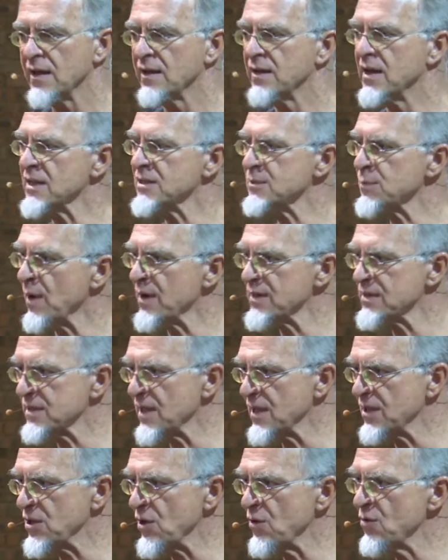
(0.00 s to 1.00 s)
That's why I
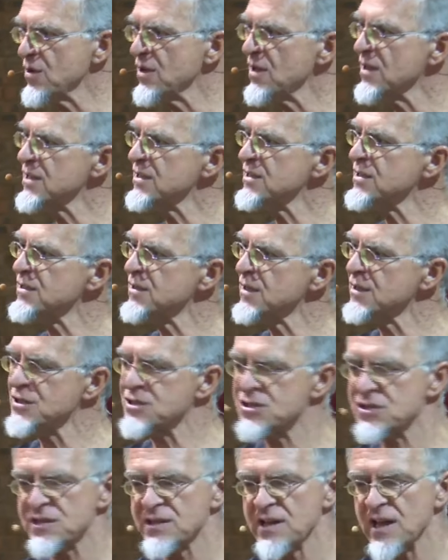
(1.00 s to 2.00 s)
say to you,
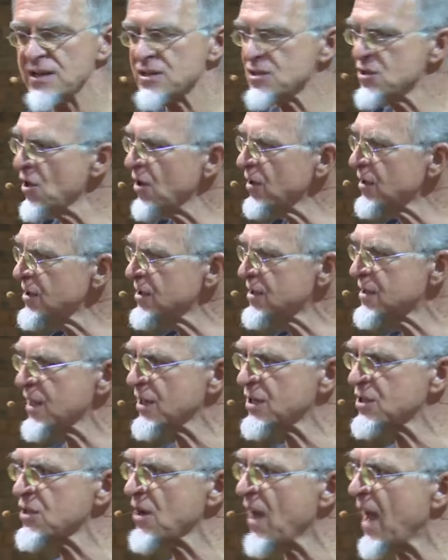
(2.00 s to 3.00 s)
there's not a
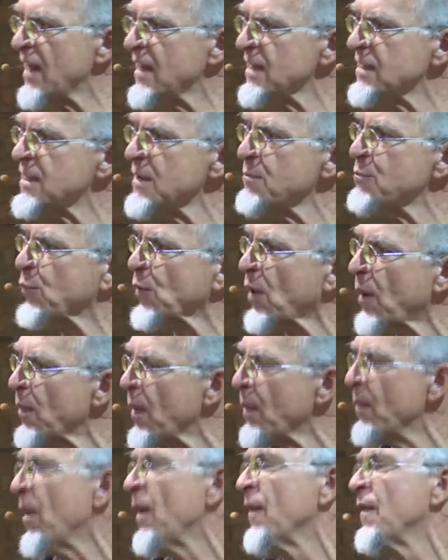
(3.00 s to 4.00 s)
sexuality
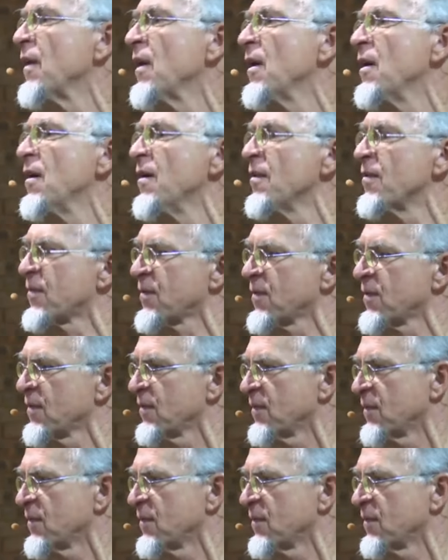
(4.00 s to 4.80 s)
problem on the earth,